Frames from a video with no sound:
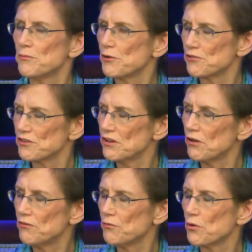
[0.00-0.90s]
Persian
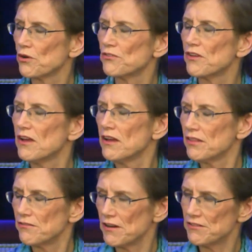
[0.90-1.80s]
Gulf Wars,
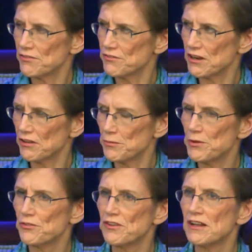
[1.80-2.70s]
the rates of child abuse and